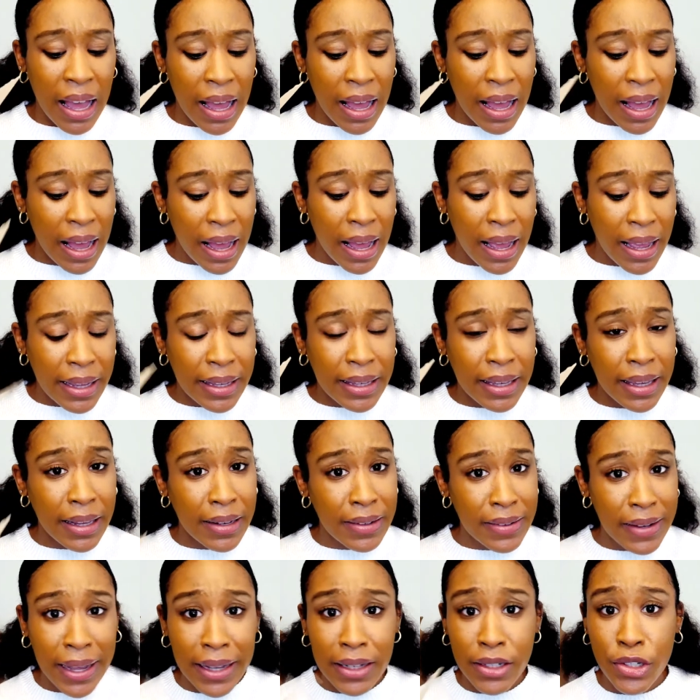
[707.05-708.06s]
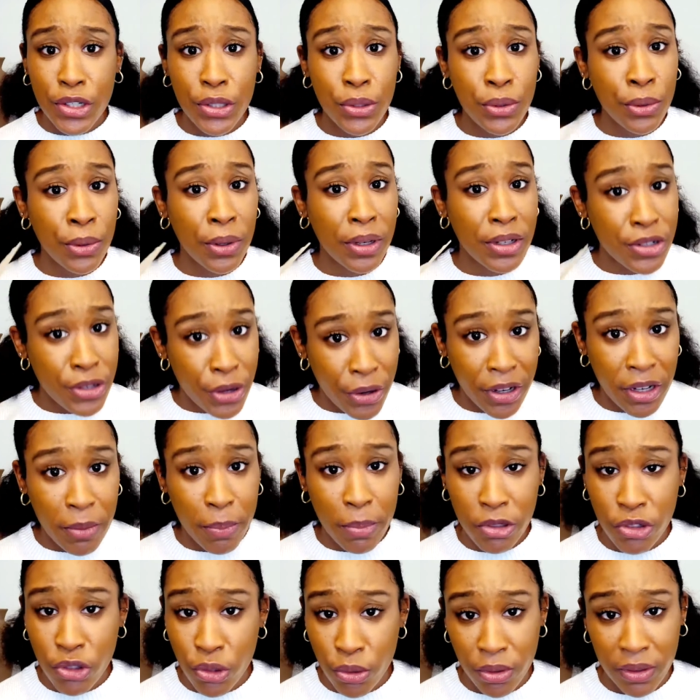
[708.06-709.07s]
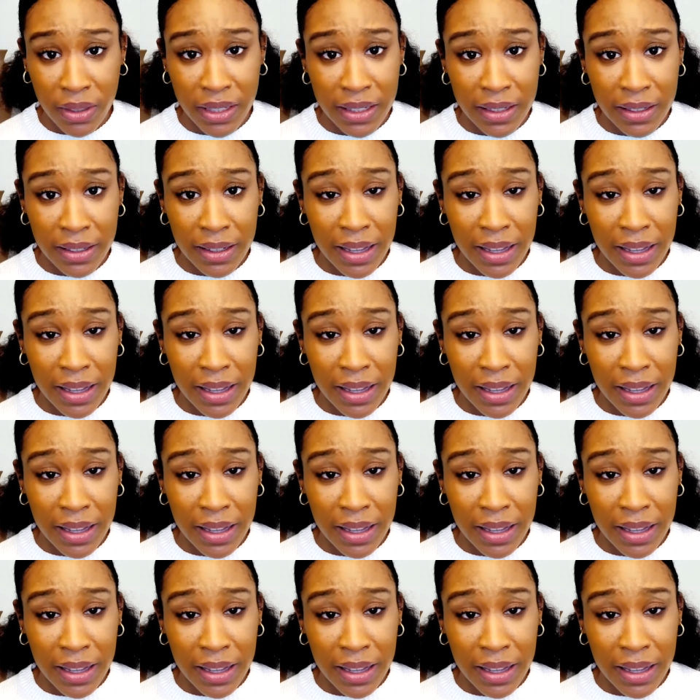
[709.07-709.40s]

I cannot do a dirty patchouli.